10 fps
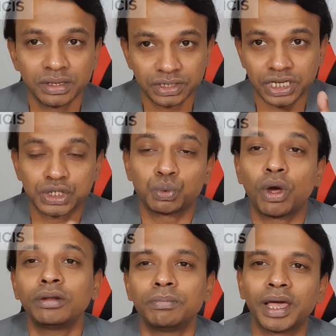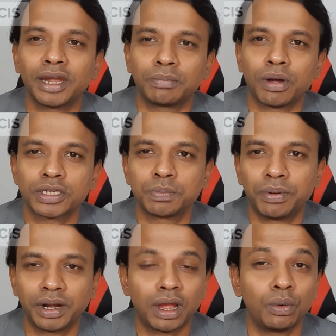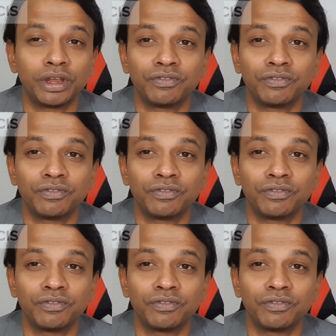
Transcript: Just one ballot box per county